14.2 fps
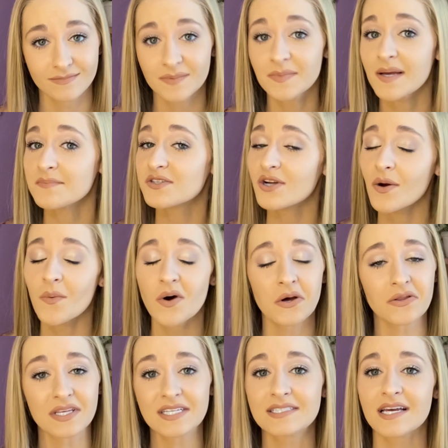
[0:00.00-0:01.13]
Sometimes you don't want all
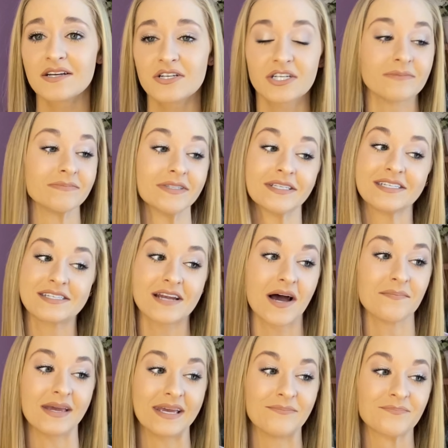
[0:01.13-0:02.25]
the attention, at least not
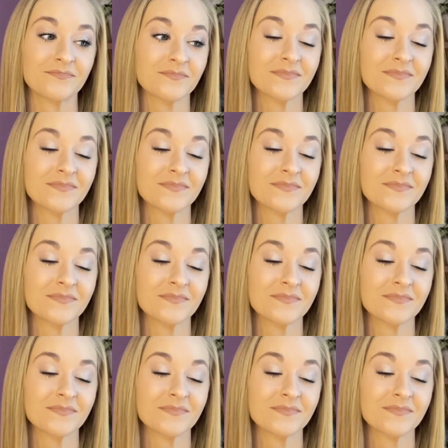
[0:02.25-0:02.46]
me.